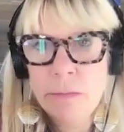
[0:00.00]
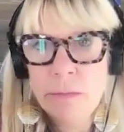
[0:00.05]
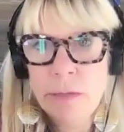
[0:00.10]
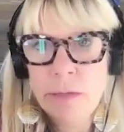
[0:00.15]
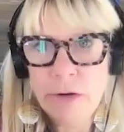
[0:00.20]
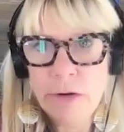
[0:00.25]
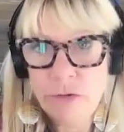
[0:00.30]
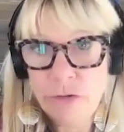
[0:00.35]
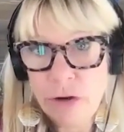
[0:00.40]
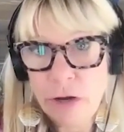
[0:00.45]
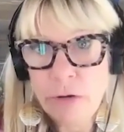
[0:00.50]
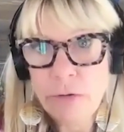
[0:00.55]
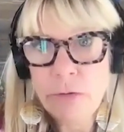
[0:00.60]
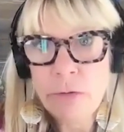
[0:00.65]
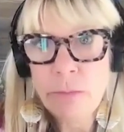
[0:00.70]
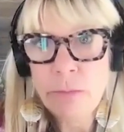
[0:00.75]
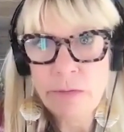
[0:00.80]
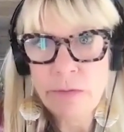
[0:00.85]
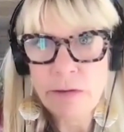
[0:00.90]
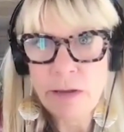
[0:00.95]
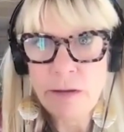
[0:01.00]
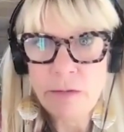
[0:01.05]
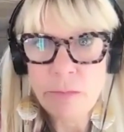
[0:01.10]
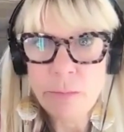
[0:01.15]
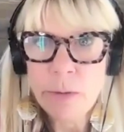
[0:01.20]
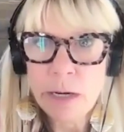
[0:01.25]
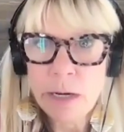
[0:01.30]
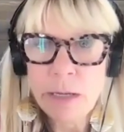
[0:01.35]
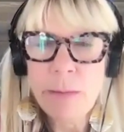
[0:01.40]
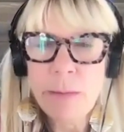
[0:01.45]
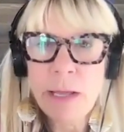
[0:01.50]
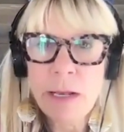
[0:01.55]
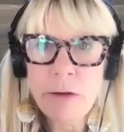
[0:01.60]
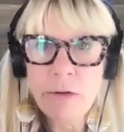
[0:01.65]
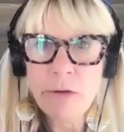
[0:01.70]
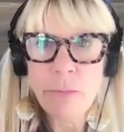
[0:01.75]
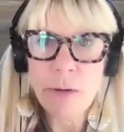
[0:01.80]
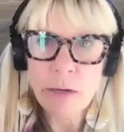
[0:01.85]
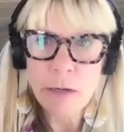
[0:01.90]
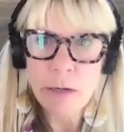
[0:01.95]
in general besides money
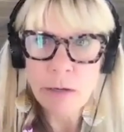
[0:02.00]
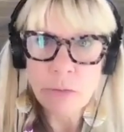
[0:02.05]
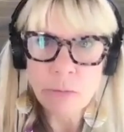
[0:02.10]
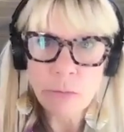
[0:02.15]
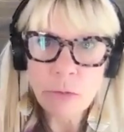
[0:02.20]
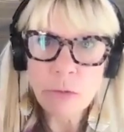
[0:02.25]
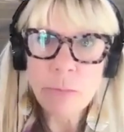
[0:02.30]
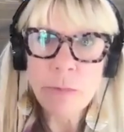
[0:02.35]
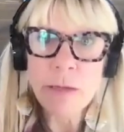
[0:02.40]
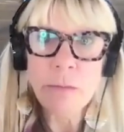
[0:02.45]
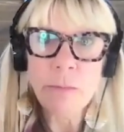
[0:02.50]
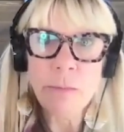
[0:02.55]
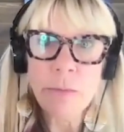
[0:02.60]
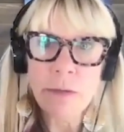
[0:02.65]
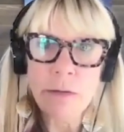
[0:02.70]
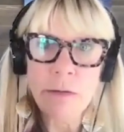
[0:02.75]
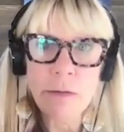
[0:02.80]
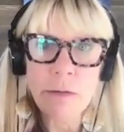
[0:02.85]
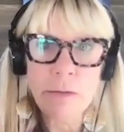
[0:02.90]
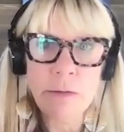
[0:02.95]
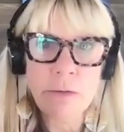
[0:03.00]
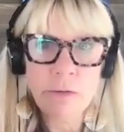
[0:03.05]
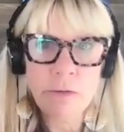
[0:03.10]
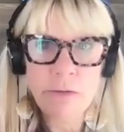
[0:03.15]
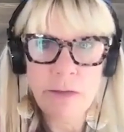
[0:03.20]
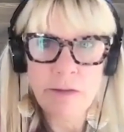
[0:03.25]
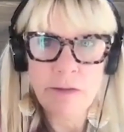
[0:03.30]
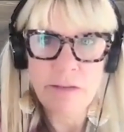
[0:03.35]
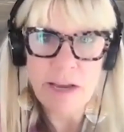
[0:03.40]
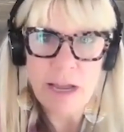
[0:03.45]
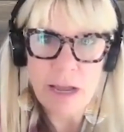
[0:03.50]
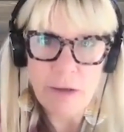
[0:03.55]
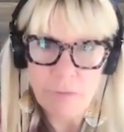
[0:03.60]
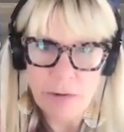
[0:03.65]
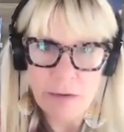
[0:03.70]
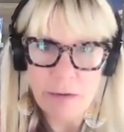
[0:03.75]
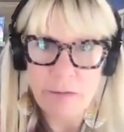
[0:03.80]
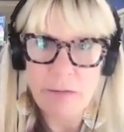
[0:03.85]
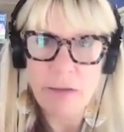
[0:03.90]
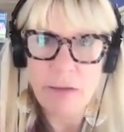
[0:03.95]
management and enrollment, but you, the
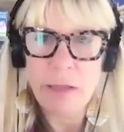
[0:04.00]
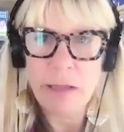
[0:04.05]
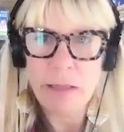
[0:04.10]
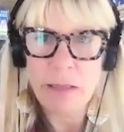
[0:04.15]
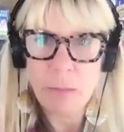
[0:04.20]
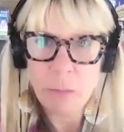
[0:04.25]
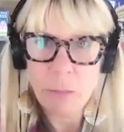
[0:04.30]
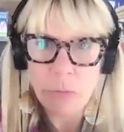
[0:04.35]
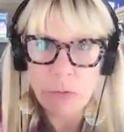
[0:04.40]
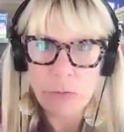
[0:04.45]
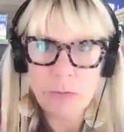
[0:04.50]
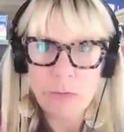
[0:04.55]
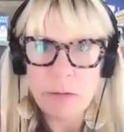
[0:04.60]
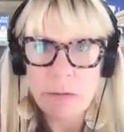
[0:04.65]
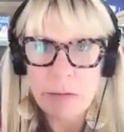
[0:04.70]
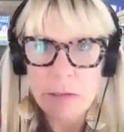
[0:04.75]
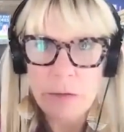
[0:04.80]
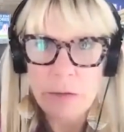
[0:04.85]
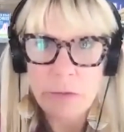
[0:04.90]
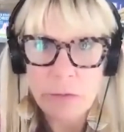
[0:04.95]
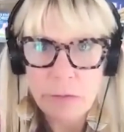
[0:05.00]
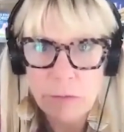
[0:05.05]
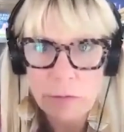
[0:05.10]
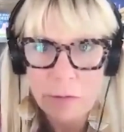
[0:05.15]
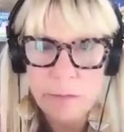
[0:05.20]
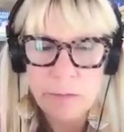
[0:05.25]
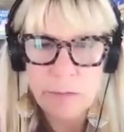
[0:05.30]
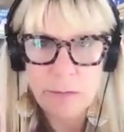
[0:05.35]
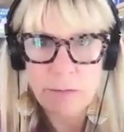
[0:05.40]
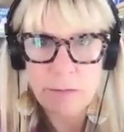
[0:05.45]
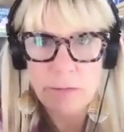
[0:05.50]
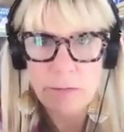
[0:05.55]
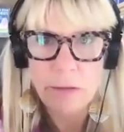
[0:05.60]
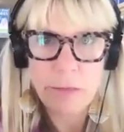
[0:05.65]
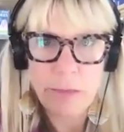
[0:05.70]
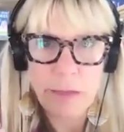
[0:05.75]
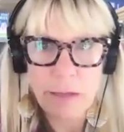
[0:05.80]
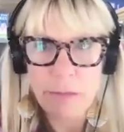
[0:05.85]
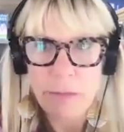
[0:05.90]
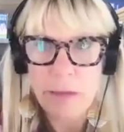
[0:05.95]
staffing is the thing that pulls at leaders because it's the
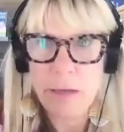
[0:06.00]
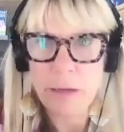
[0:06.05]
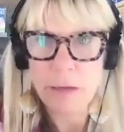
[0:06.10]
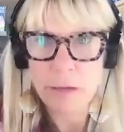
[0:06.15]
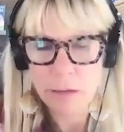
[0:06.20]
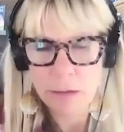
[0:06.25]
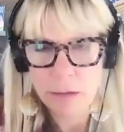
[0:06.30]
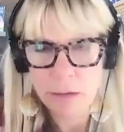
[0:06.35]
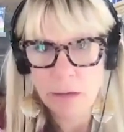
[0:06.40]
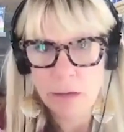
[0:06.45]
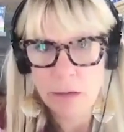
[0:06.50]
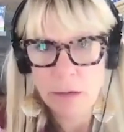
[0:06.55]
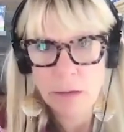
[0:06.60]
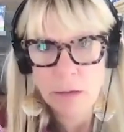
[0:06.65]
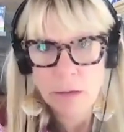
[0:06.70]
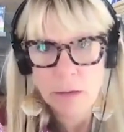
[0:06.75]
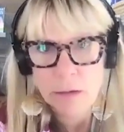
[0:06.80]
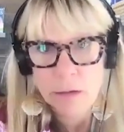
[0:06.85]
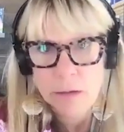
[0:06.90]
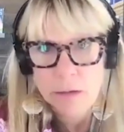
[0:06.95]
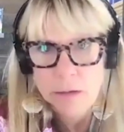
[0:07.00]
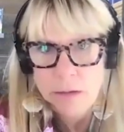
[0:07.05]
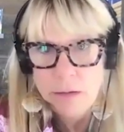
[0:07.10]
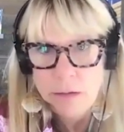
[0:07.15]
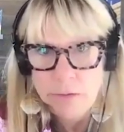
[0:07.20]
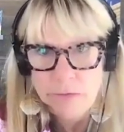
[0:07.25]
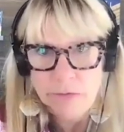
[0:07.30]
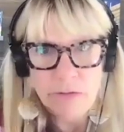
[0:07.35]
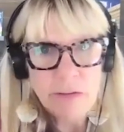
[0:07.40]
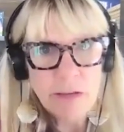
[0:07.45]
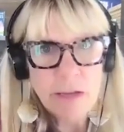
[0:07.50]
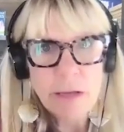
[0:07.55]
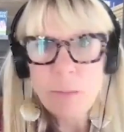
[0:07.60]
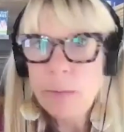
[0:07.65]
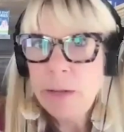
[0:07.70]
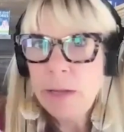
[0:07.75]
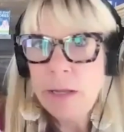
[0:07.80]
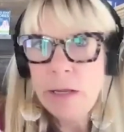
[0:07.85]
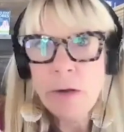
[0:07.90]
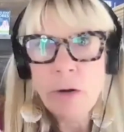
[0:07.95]
thing that just can
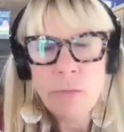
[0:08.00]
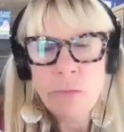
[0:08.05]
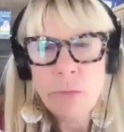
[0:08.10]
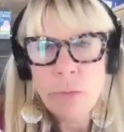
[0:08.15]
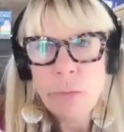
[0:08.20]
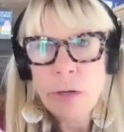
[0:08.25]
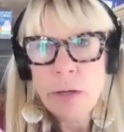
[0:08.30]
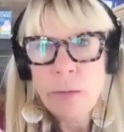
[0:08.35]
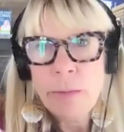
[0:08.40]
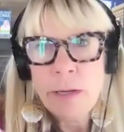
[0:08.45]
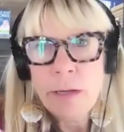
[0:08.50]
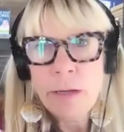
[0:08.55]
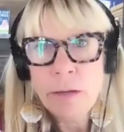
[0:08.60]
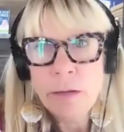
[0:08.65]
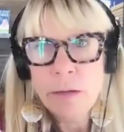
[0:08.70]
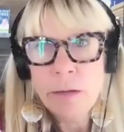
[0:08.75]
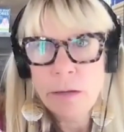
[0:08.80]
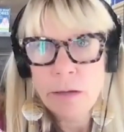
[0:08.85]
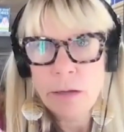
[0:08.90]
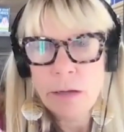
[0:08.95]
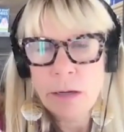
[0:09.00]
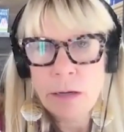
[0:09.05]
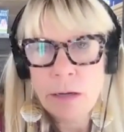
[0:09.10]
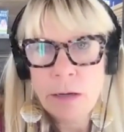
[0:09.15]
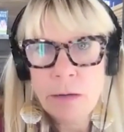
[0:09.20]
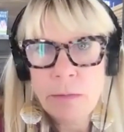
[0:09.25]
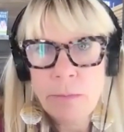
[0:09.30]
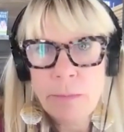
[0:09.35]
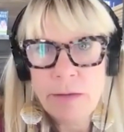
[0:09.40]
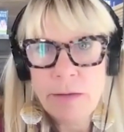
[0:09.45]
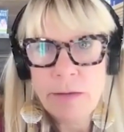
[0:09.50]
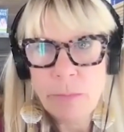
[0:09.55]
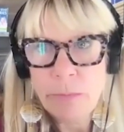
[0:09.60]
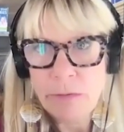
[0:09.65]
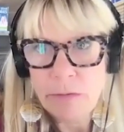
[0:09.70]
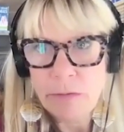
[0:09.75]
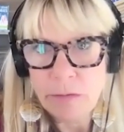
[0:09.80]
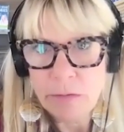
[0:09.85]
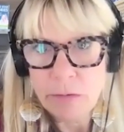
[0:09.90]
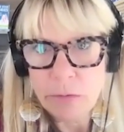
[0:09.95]
be overwhelming um, as a
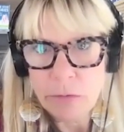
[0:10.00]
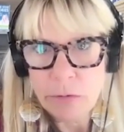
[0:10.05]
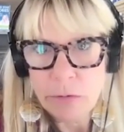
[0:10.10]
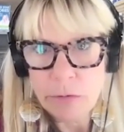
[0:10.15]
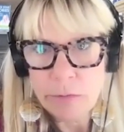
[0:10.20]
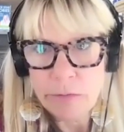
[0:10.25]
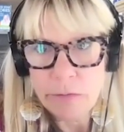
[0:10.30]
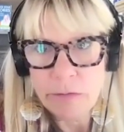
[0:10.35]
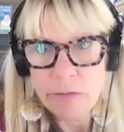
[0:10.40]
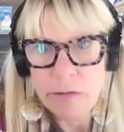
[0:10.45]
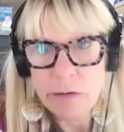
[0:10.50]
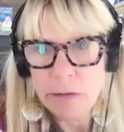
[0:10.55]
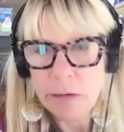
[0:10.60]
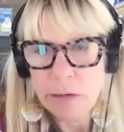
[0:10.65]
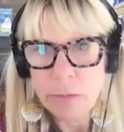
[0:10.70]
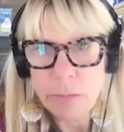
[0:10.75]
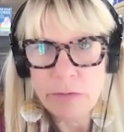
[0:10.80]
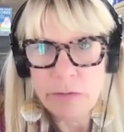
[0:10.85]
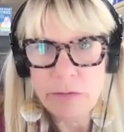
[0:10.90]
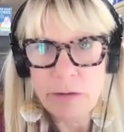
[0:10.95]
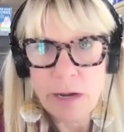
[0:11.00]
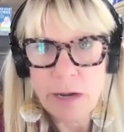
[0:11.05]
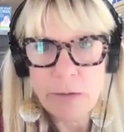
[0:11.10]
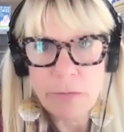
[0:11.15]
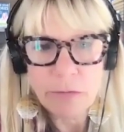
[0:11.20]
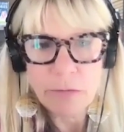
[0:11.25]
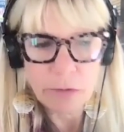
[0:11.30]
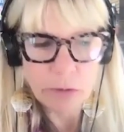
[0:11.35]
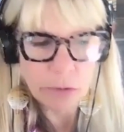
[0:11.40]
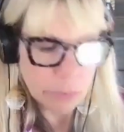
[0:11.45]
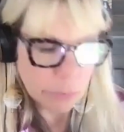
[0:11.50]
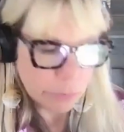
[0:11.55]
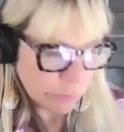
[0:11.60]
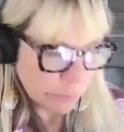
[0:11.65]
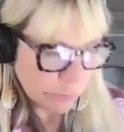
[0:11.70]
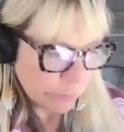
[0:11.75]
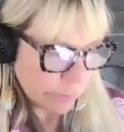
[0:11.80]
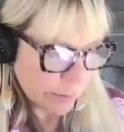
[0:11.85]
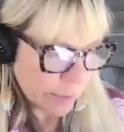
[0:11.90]
business owner just dealing with staff so